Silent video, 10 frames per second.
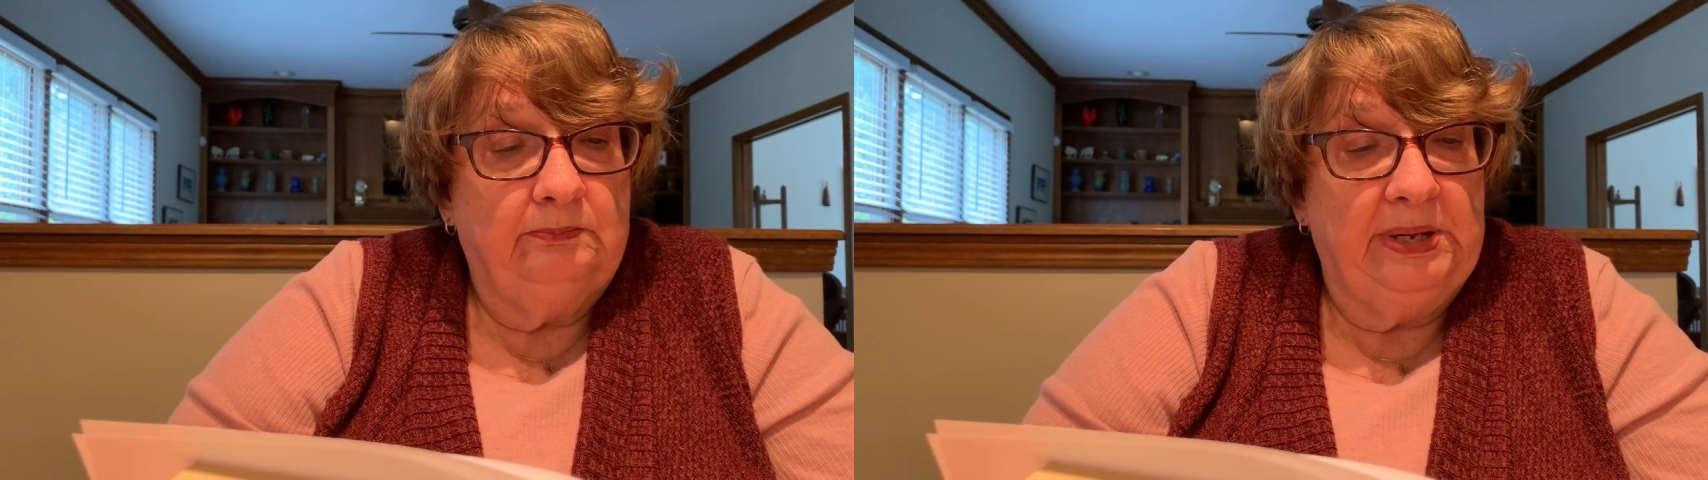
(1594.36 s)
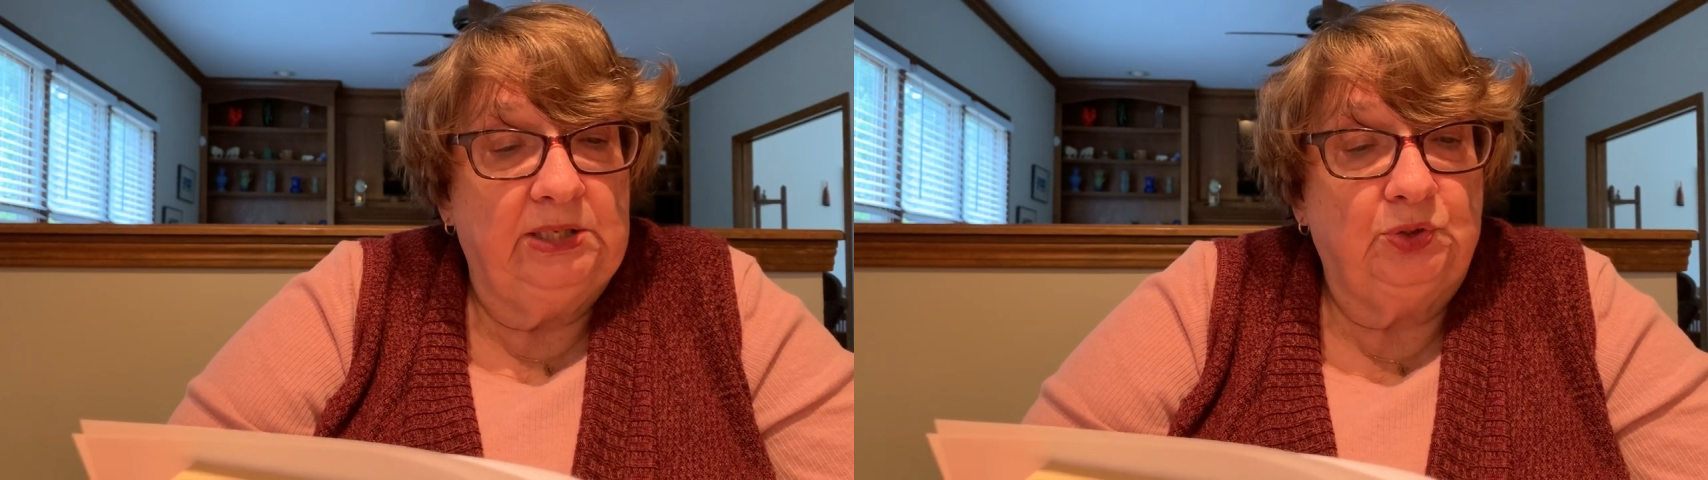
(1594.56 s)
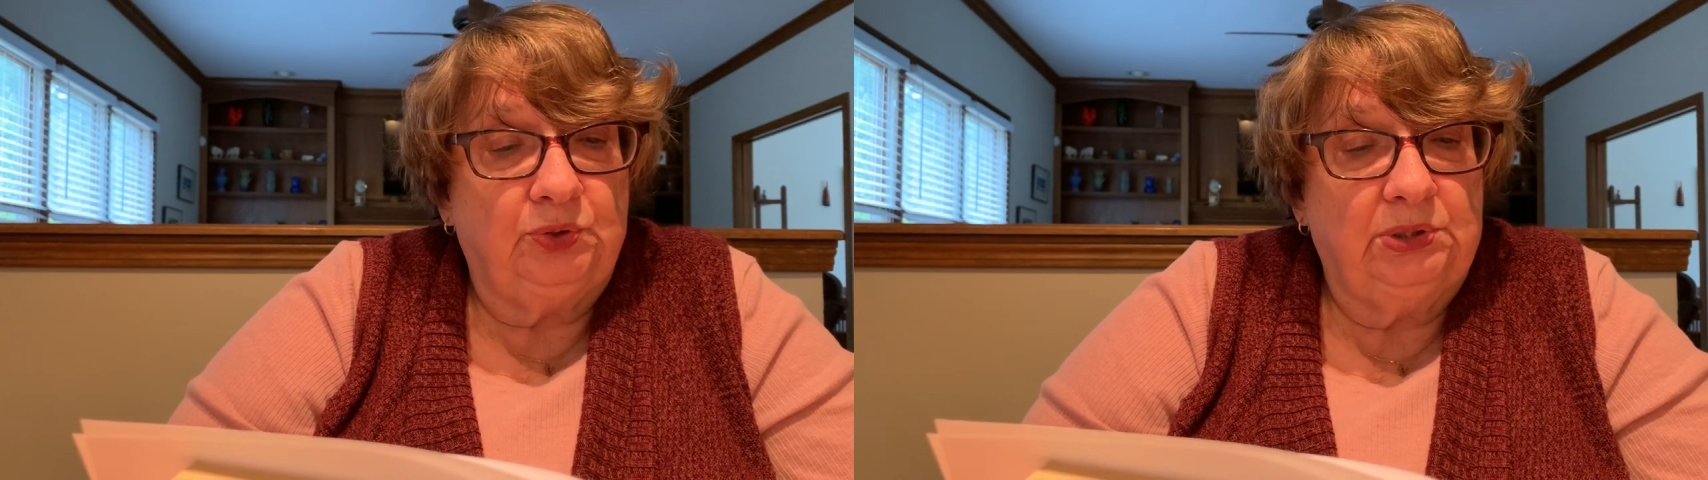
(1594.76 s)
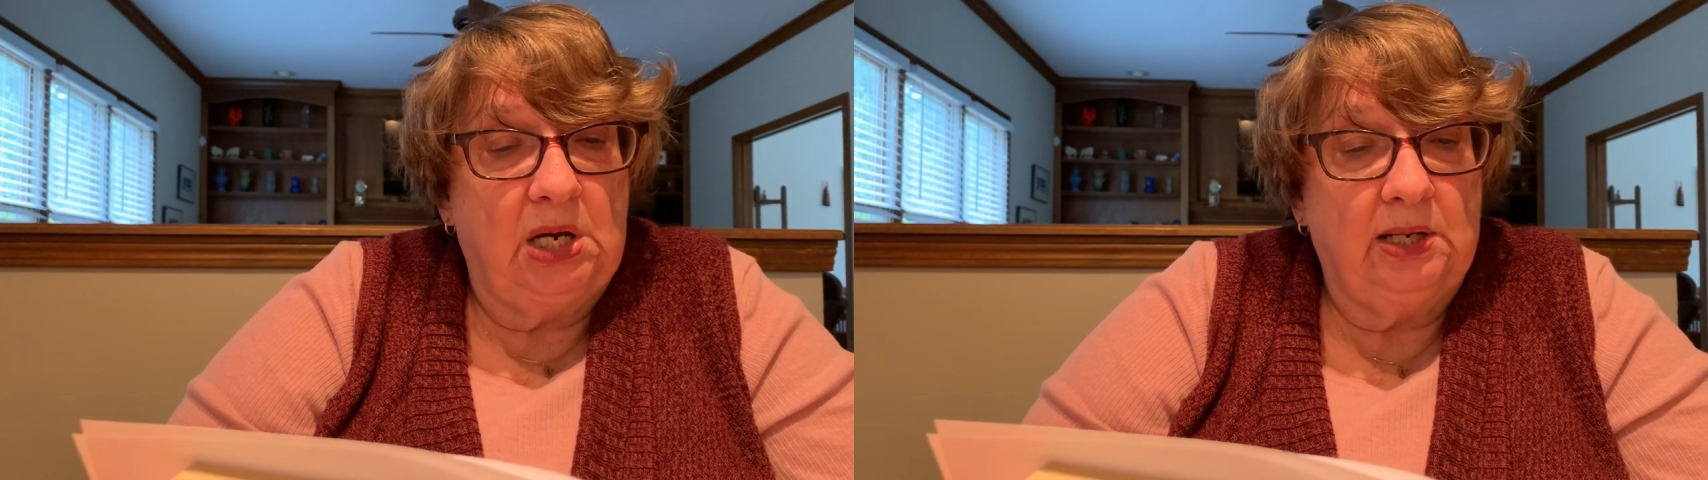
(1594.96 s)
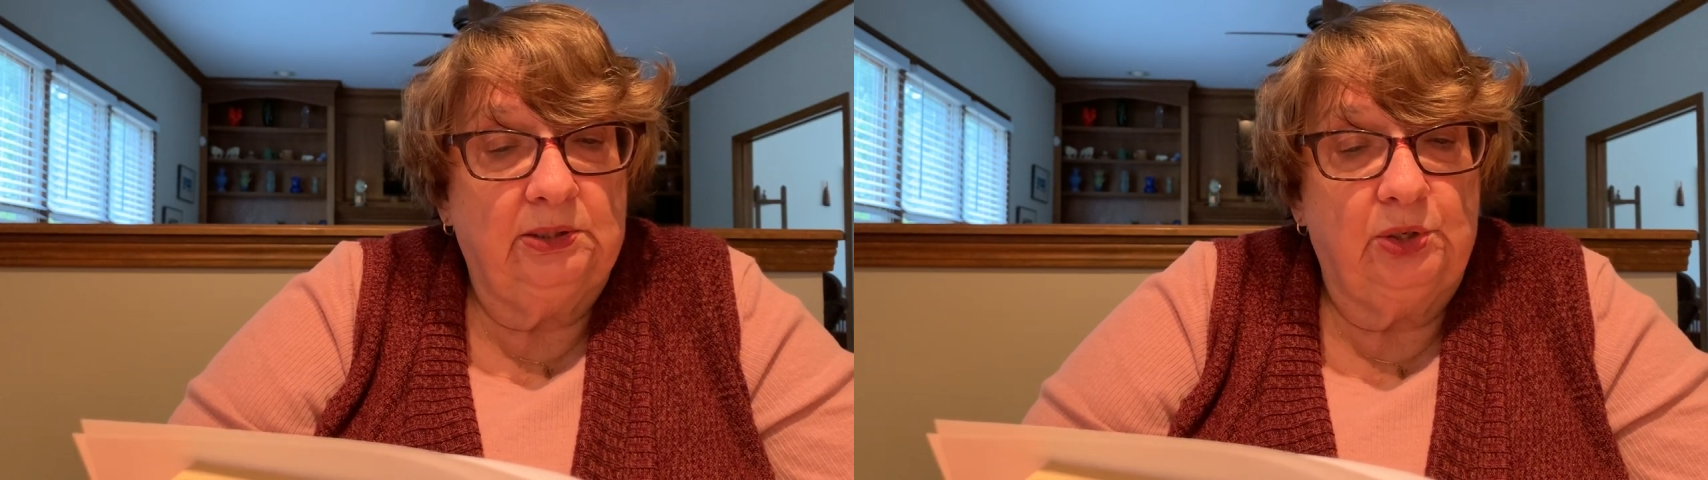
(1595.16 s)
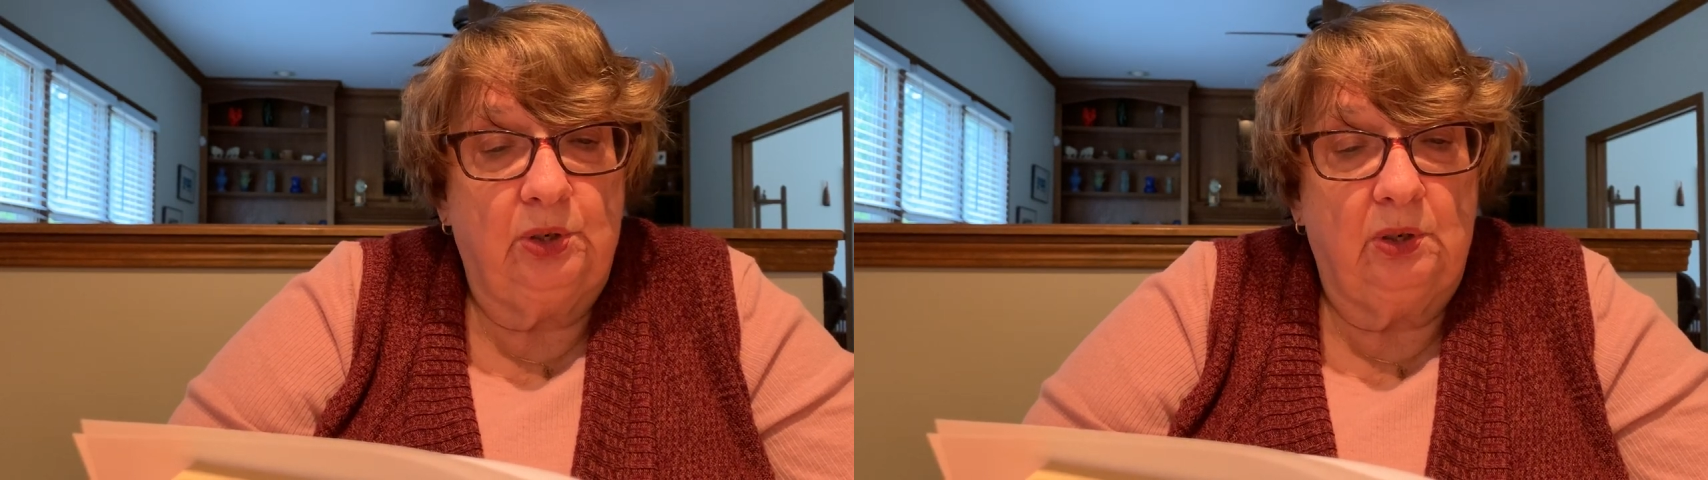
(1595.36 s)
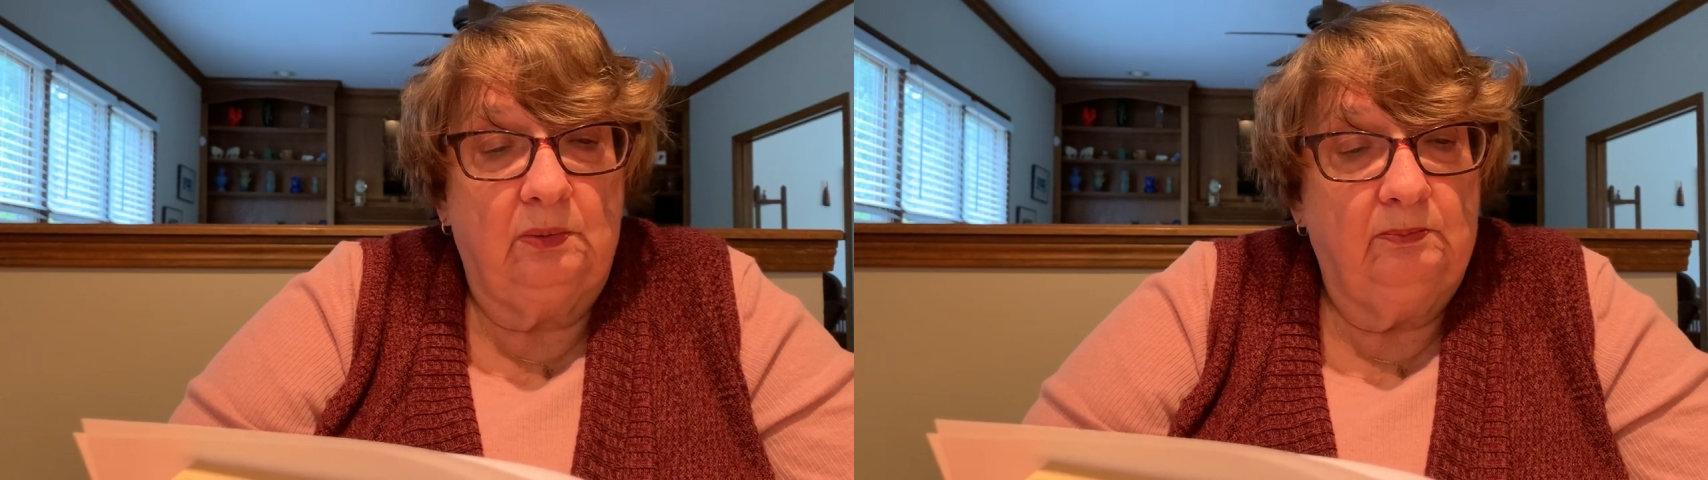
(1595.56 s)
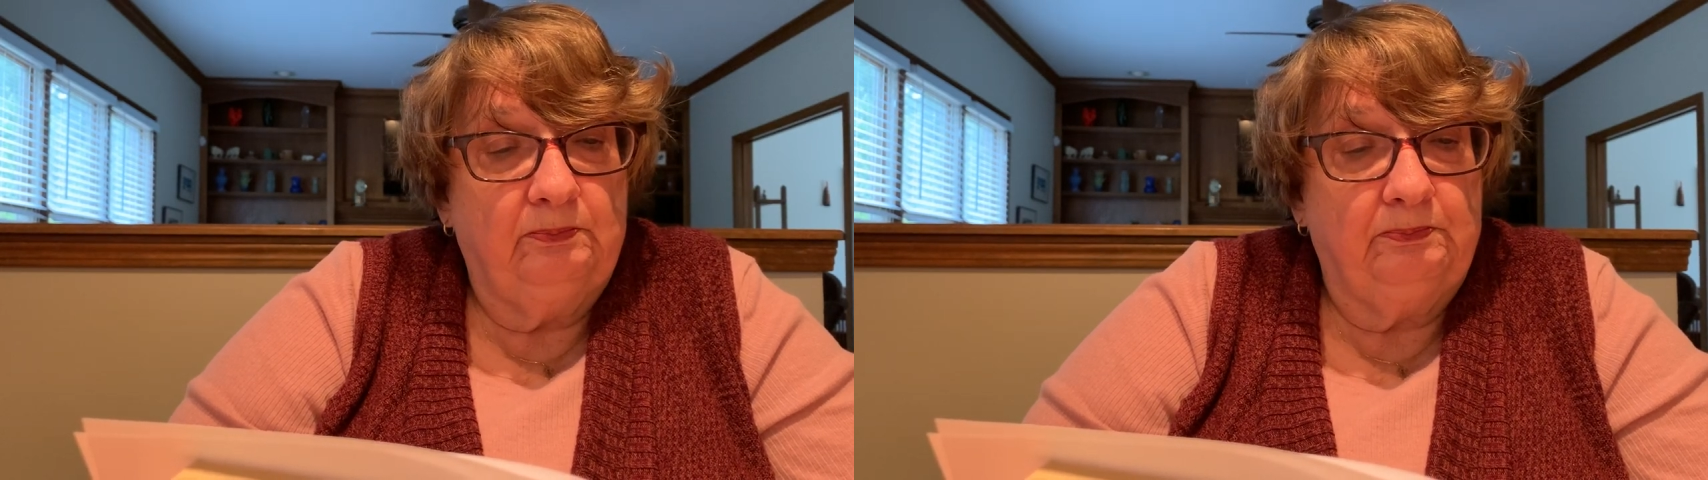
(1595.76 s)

Basil tugged at her.